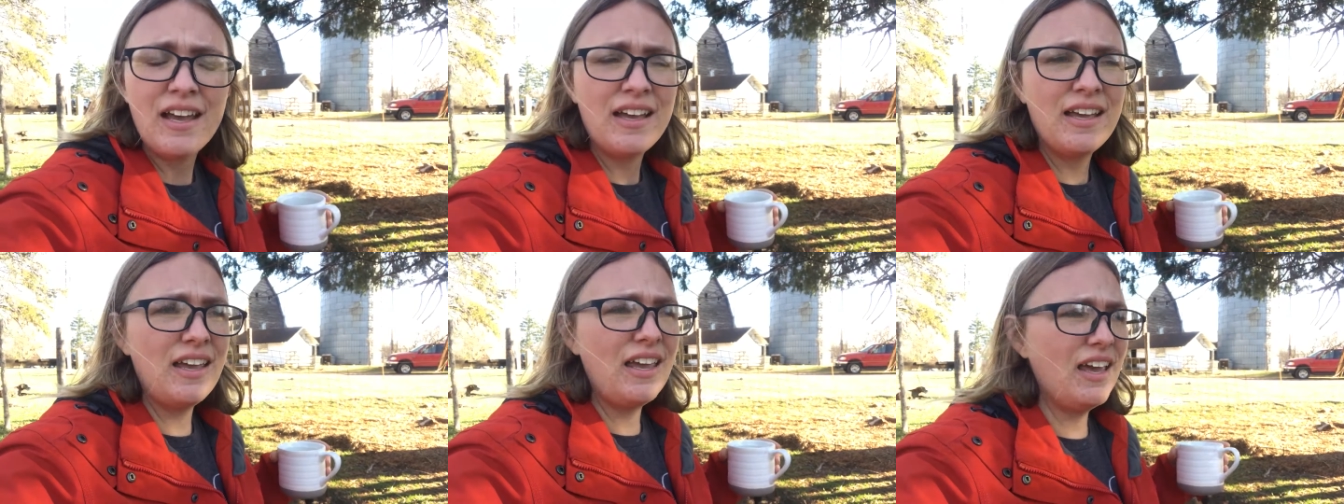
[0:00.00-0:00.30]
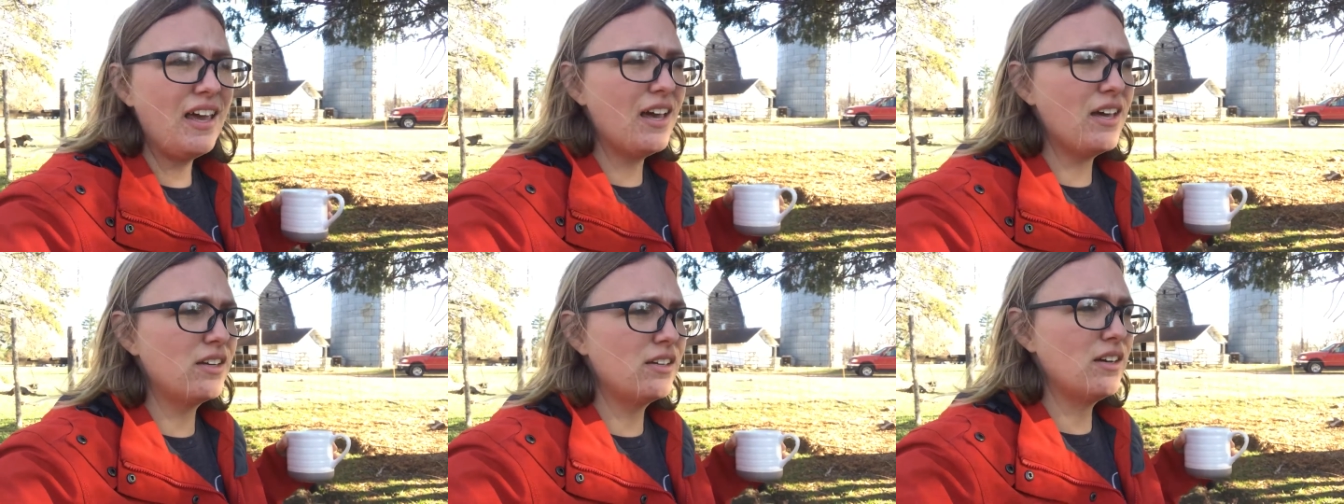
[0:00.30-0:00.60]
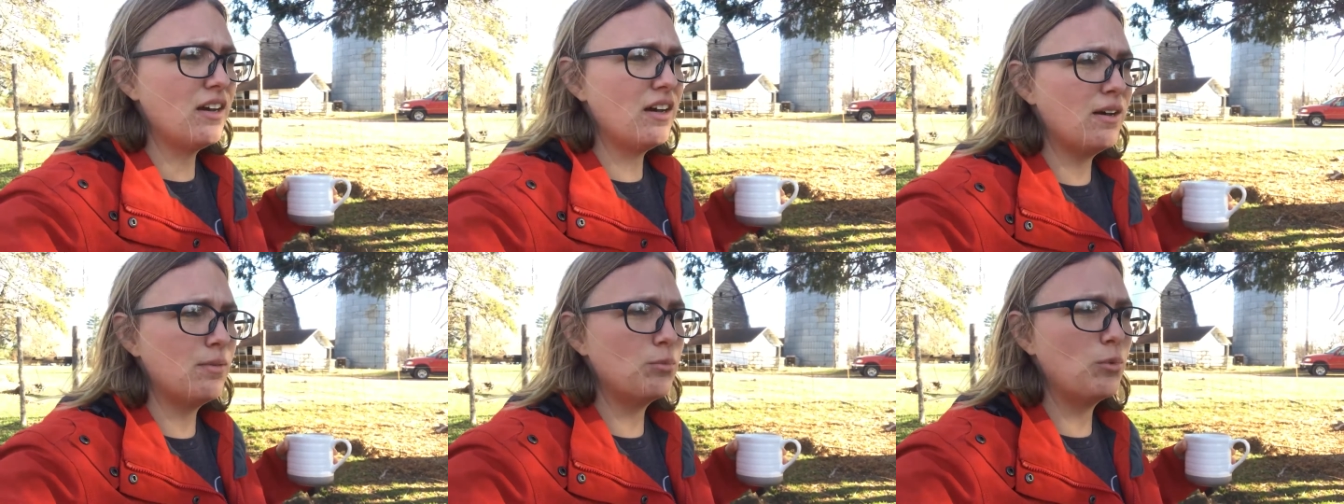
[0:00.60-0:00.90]
and
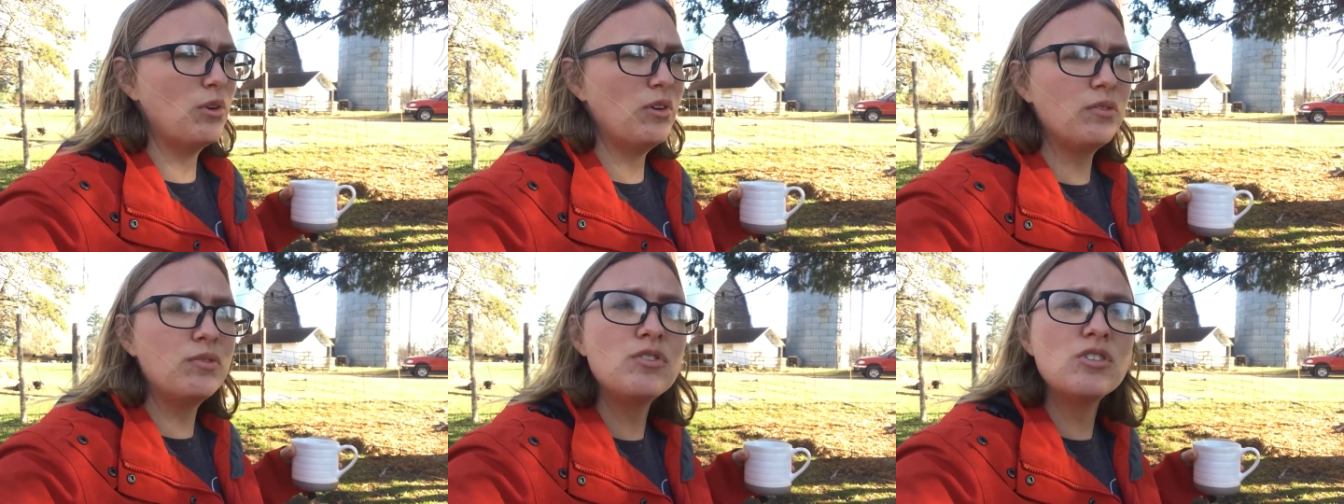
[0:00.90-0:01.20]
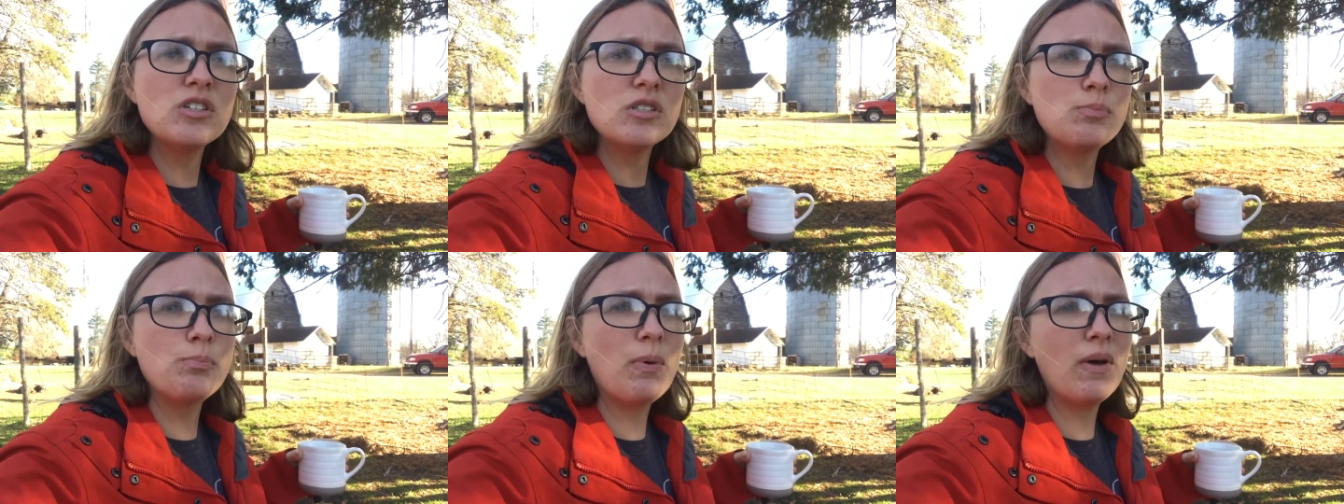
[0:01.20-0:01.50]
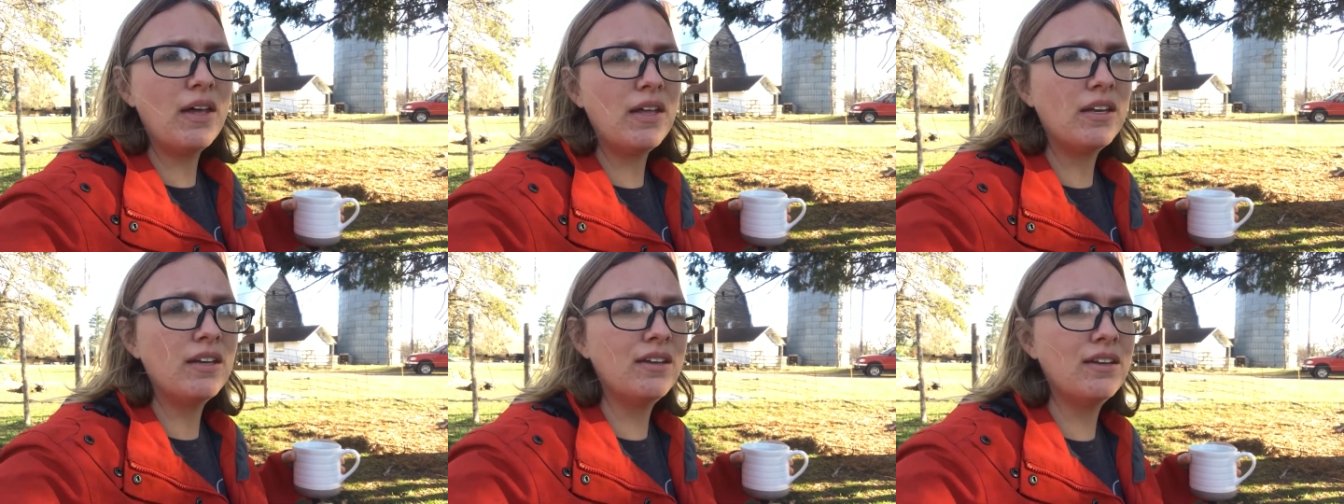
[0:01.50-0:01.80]
um, we've just
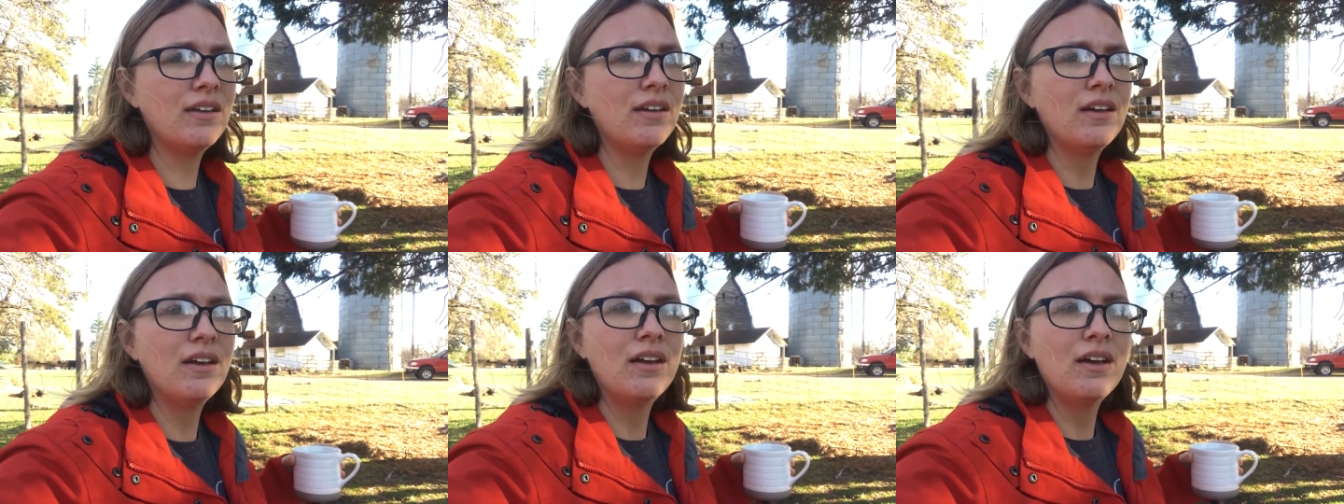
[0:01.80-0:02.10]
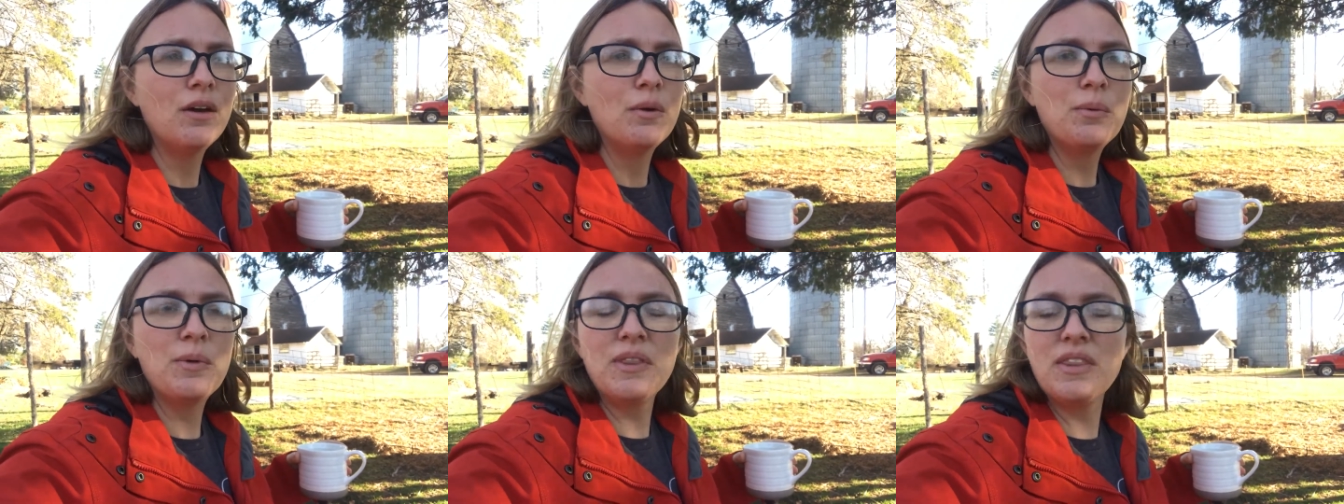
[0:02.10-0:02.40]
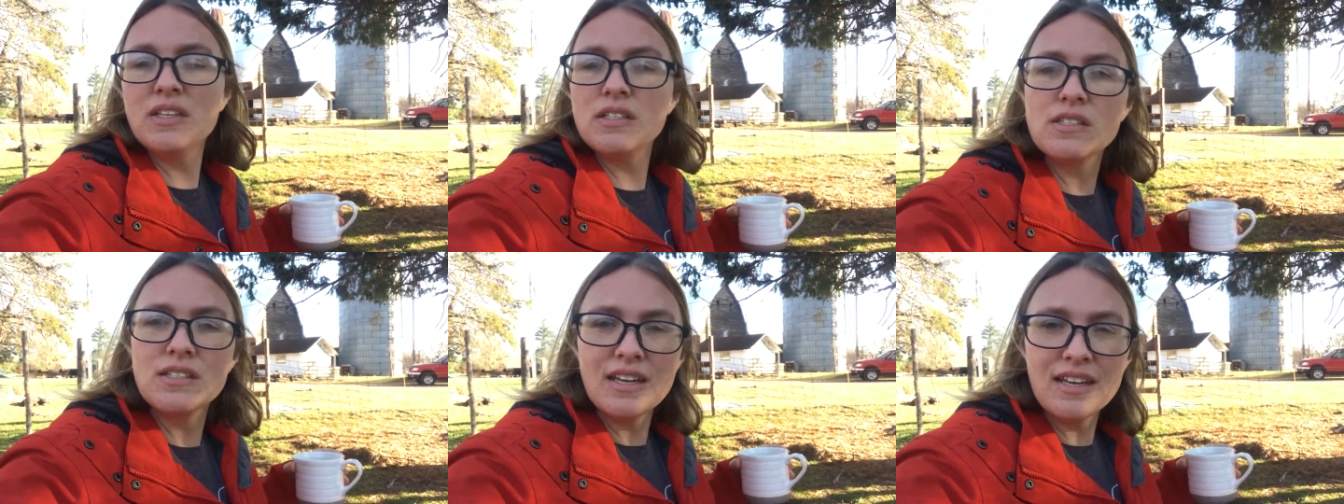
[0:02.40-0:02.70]
been with
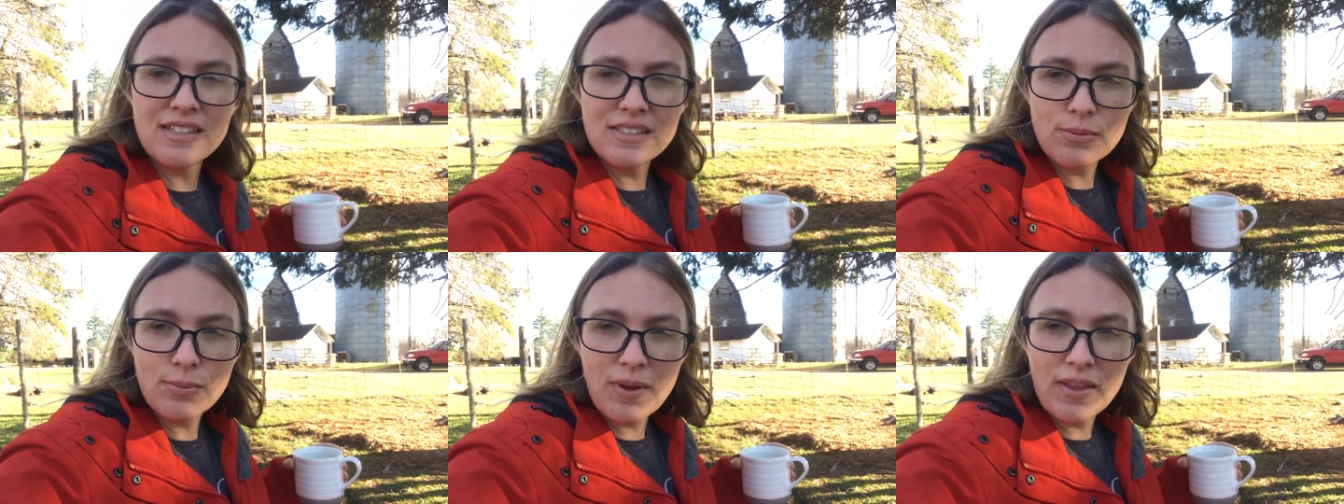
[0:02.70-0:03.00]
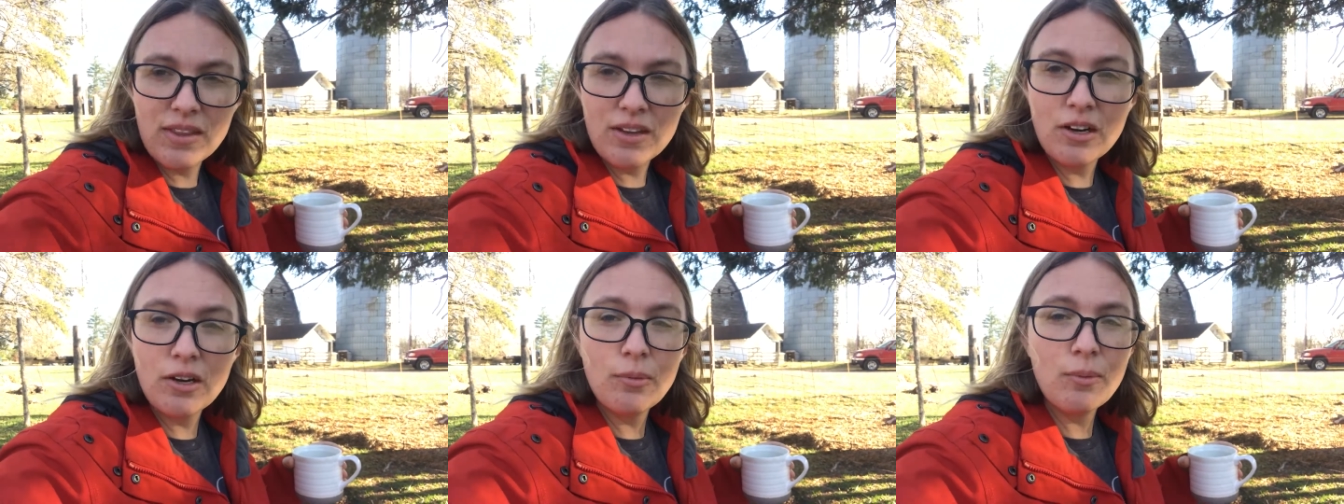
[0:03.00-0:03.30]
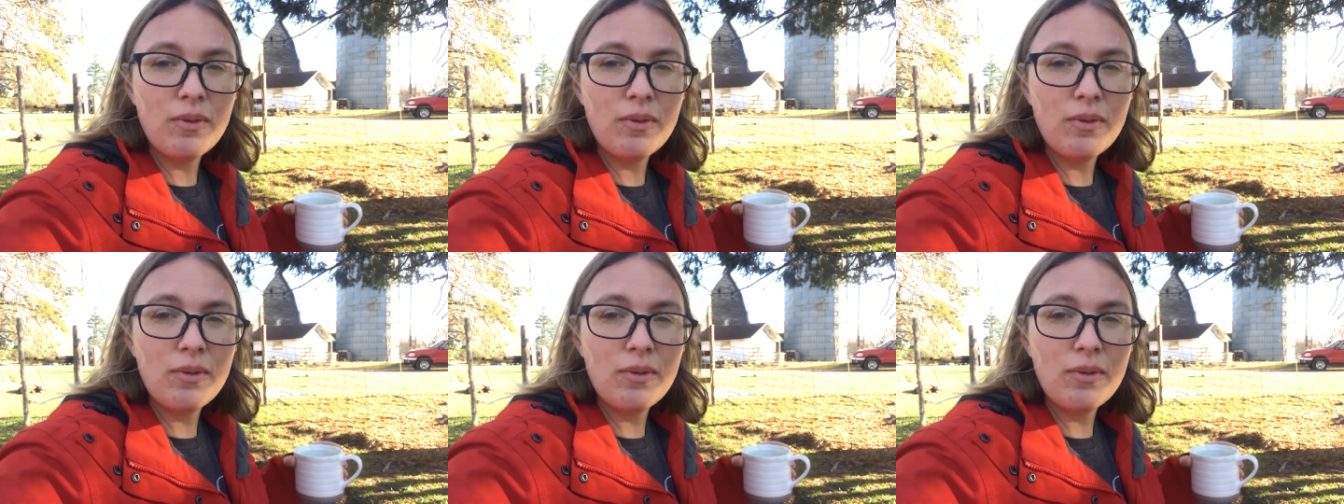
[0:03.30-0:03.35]
this nice weather,